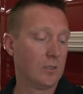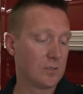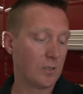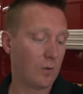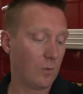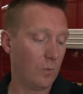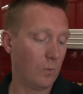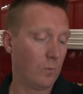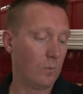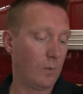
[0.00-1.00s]

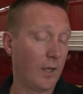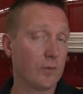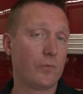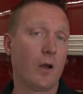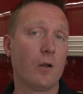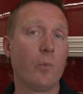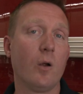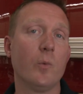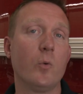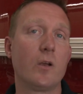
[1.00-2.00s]
So at the fire
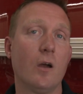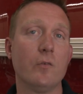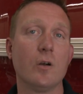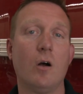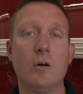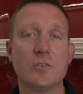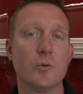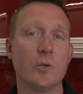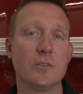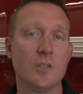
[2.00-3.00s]
department, we cover all
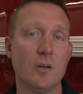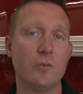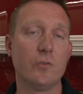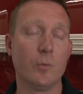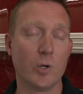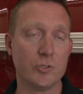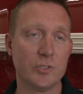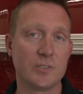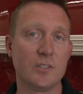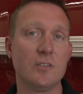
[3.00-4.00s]
sorts of
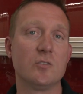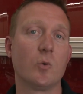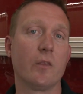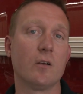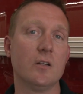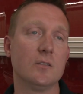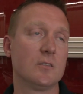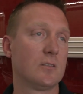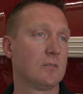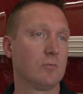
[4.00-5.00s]
emergencies, whether
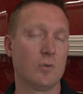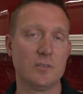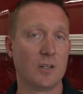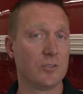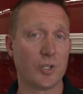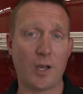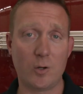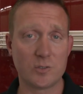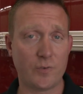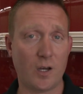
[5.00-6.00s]
it's residential
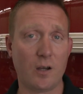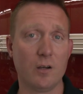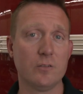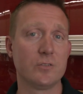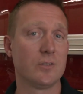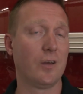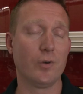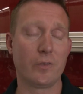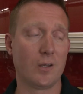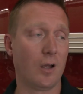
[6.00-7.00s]
house fires,
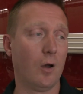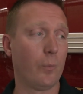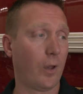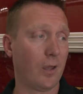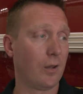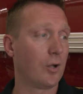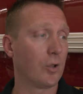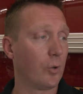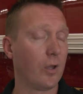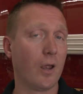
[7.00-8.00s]
everything up and
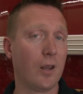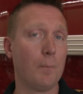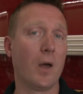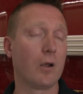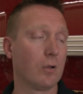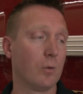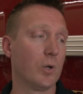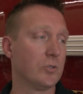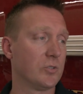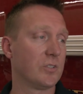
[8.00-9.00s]
including any medical
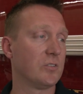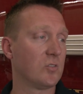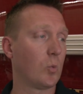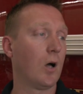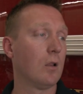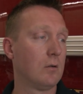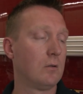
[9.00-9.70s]
emergencies as well.